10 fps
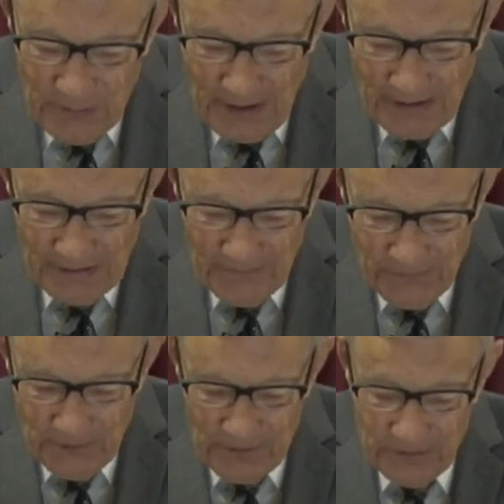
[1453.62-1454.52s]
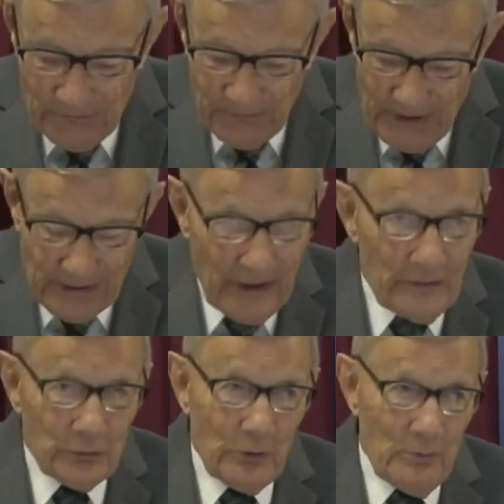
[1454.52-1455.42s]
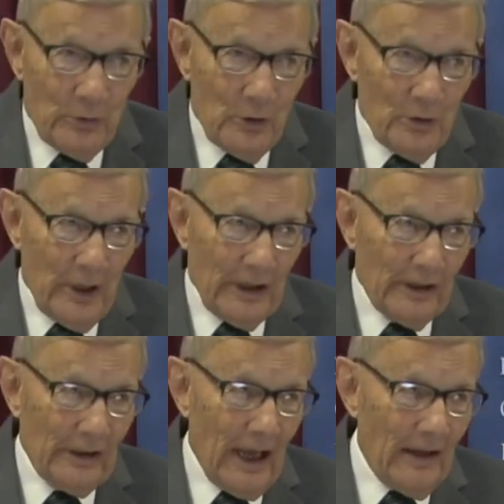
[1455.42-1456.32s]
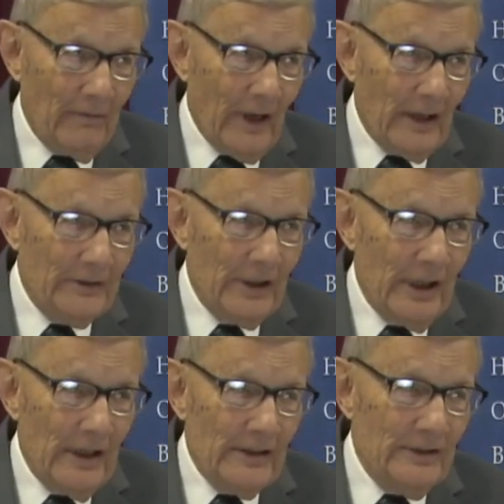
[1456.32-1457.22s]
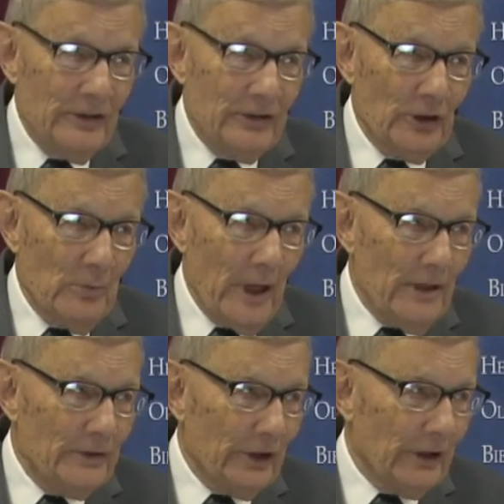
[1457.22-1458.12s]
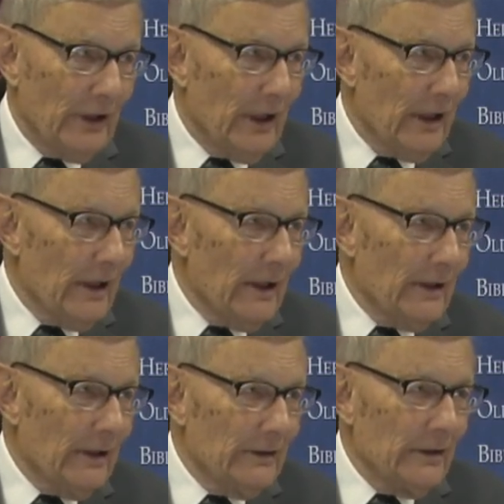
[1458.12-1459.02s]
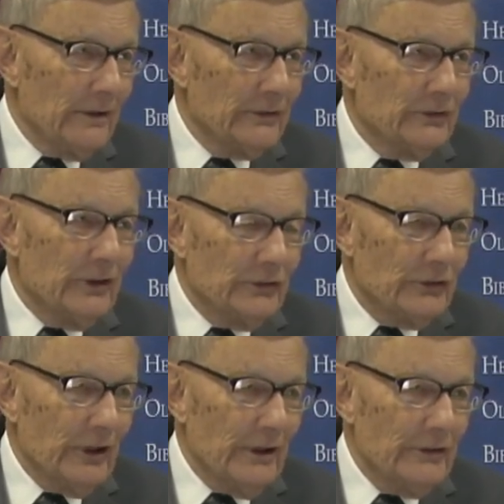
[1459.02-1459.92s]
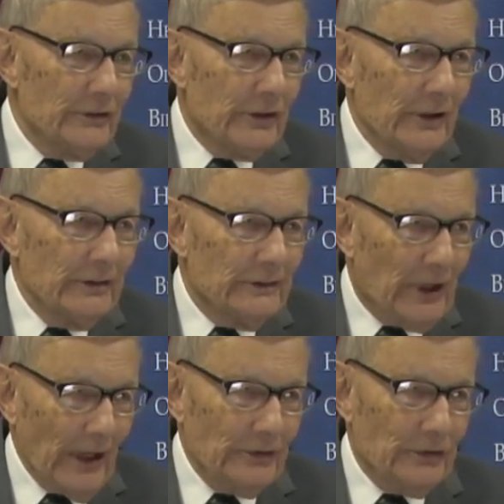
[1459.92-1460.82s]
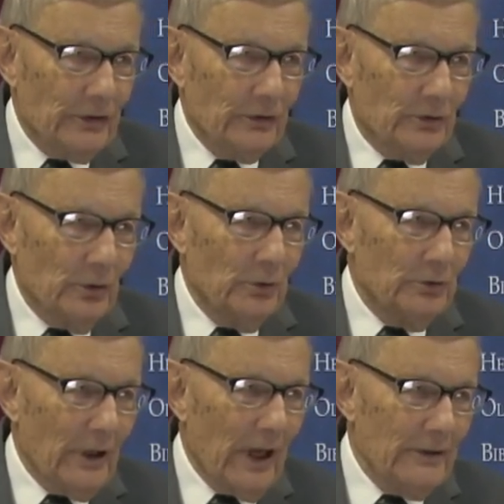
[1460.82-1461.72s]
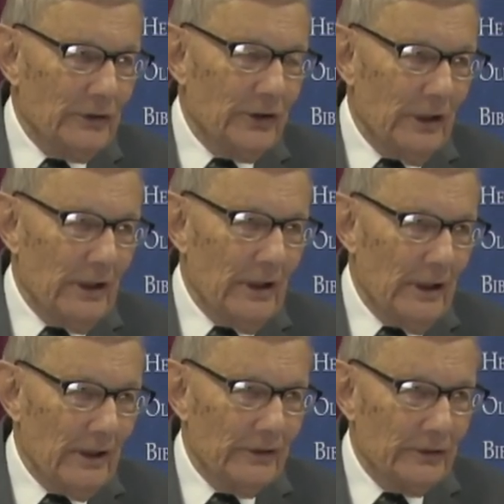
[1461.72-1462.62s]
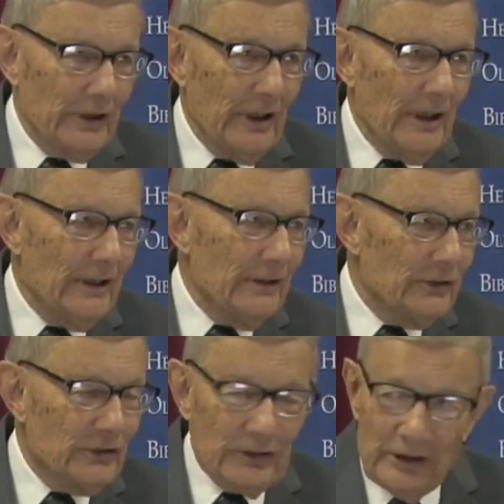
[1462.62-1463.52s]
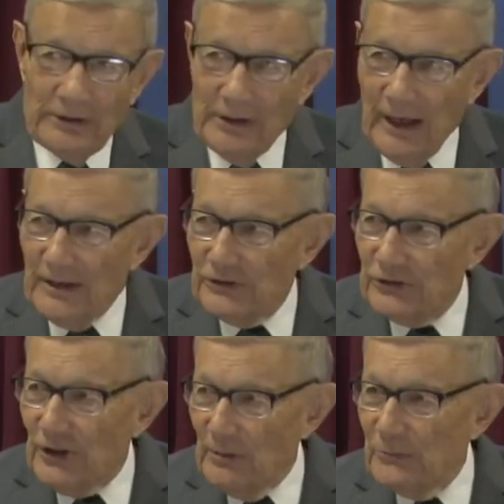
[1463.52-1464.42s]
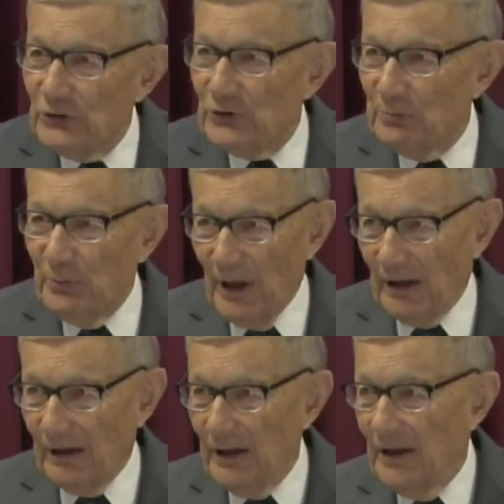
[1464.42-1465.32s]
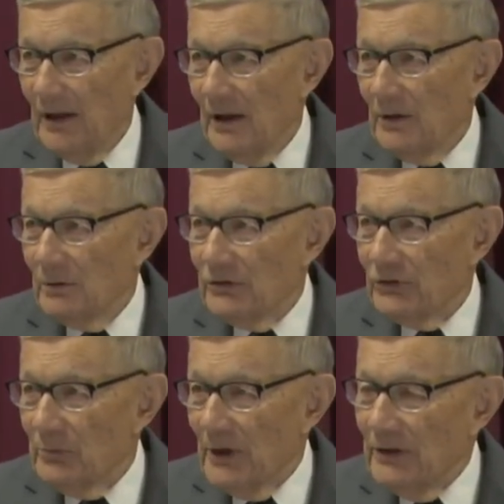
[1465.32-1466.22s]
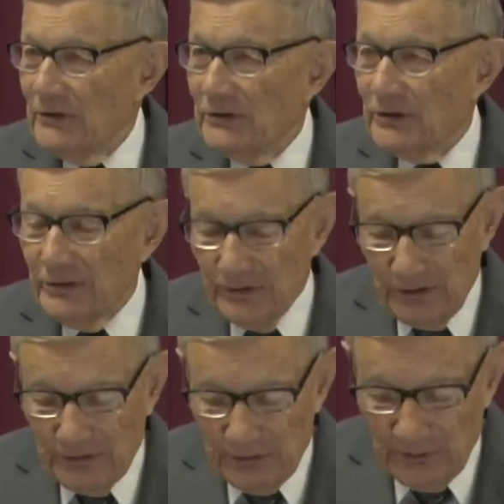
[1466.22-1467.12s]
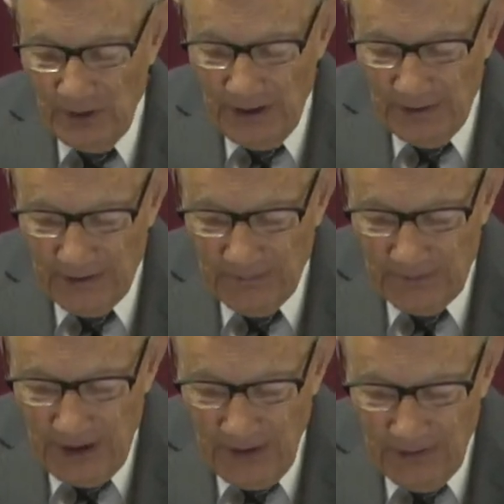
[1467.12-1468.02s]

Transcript: and bargain for your friend. He's rebuking Eliphaz. This is amazing. As diseased and destitute as he is, he still has some spunk, which means there's a strength of